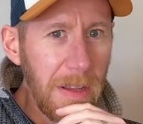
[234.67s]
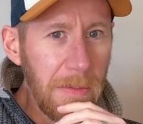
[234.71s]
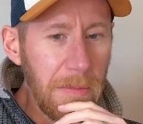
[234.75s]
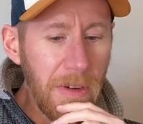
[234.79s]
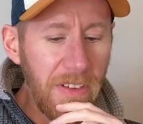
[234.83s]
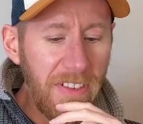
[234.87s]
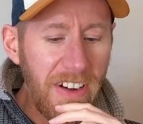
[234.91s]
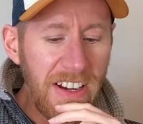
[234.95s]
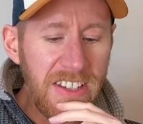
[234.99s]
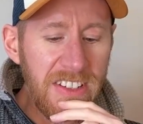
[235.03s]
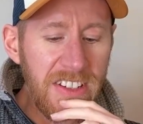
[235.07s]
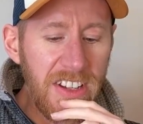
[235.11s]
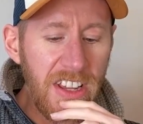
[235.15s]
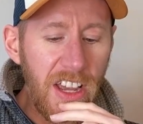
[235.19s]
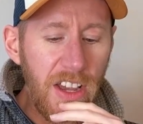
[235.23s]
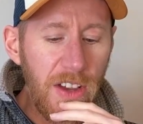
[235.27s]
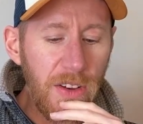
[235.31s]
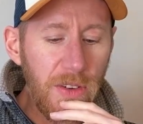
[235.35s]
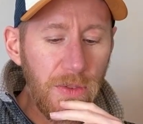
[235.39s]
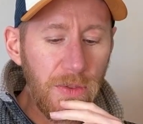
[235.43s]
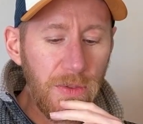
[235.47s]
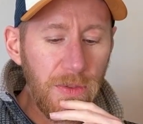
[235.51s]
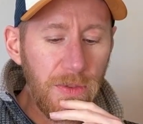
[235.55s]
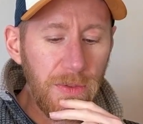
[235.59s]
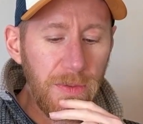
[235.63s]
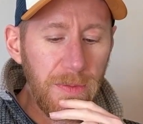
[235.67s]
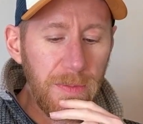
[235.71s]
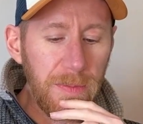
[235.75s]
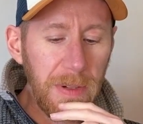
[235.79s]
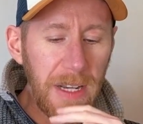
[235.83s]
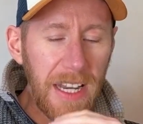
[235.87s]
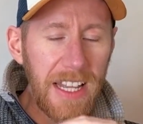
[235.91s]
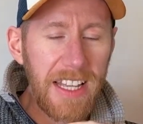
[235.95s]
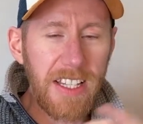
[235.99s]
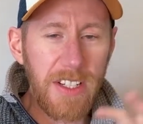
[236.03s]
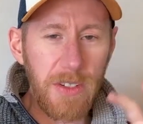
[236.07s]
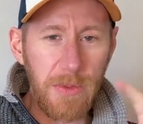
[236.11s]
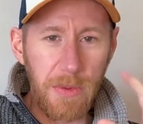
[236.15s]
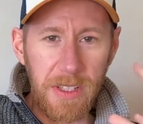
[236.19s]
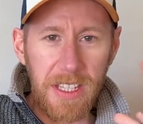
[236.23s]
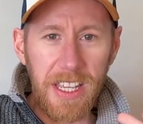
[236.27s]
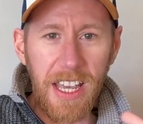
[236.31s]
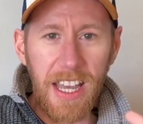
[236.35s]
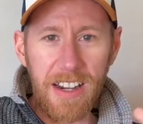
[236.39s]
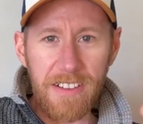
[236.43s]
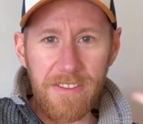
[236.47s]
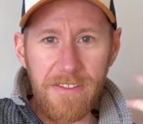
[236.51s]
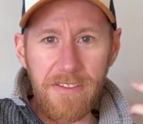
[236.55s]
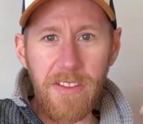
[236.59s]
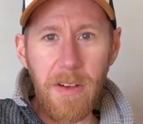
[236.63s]
Marasco plays with
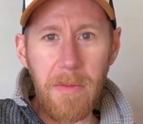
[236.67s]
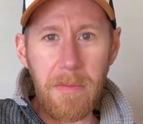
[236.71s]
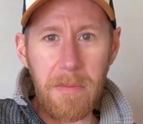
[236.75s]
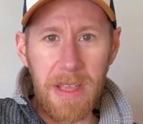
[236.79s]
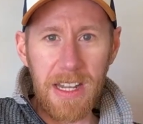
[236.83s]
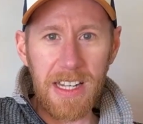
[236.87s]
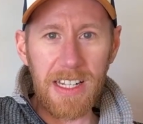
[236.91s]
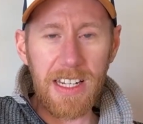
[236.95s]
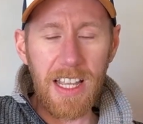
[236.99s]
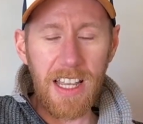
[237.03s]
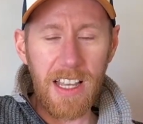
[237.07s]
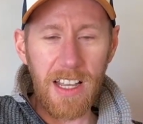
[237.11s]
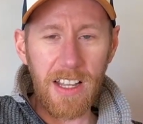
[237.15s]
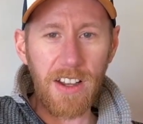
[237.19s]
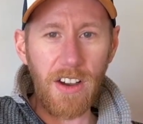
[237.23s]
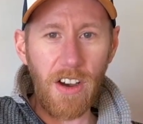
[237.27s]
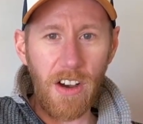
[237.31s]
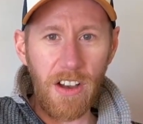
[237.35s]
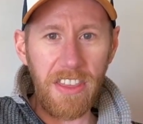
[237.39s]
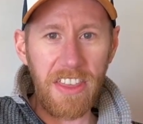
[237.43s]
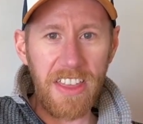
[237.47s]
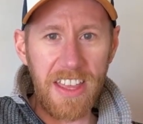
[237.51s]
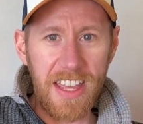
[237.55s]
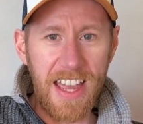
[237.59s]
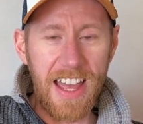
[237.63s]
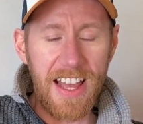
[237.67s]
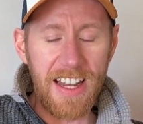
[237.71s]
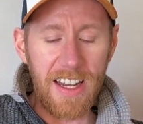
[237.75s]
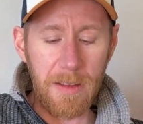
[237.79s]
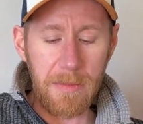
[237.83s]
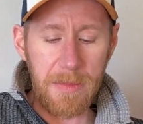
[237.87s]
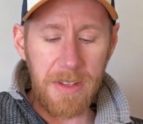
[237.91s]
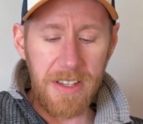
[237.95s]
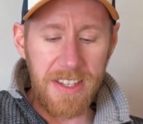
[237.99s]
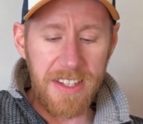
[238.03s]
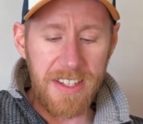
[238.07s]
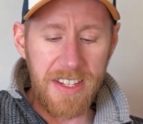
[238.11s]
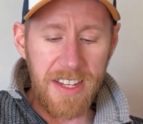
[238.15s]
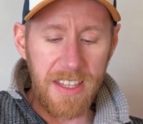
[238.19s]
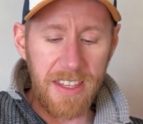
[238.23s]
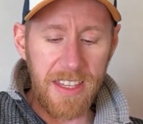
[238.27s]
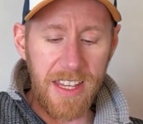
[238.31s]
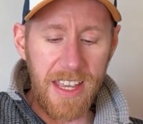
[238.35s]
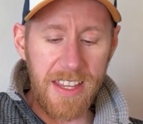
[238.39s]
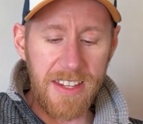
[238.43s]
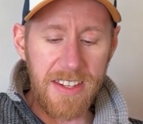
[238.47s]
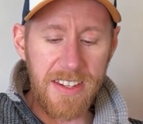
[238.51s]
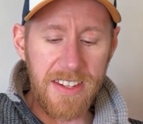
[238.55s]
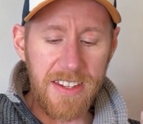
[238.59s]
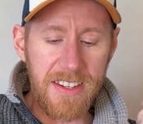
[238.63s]
kind of familiar gothic elements in
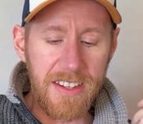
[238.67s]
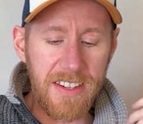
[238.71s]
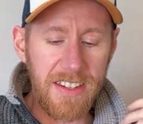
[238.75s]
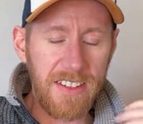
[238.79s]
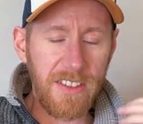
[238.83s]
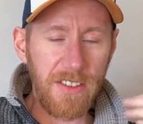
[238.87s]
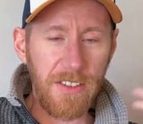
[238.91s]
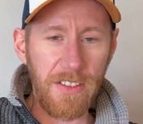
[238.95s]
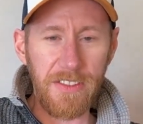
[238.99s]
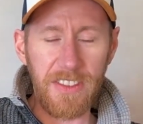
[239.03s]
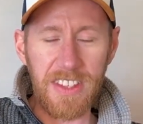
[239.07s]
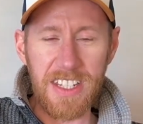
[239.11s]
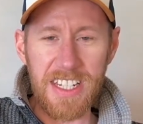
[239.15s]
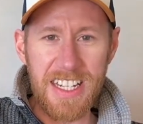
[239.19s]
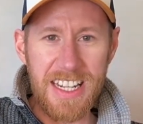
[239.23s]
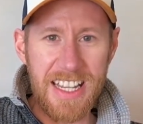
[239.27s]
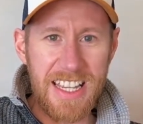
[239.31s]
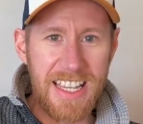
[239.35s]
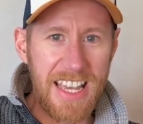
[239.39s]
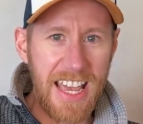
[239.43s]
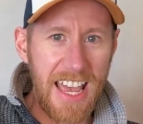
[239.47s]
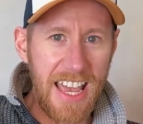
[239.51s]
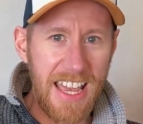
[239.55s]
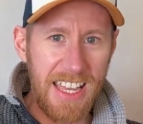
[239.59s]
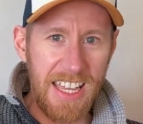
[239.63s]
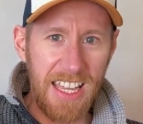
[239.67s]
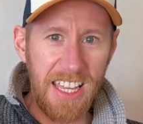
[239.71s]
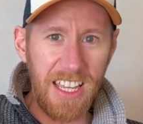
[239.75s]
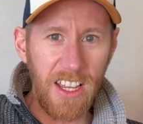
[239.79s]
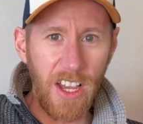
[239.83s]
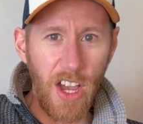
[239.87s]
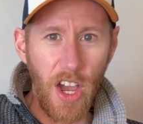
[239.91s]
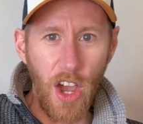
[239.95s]
this, sort of the decaying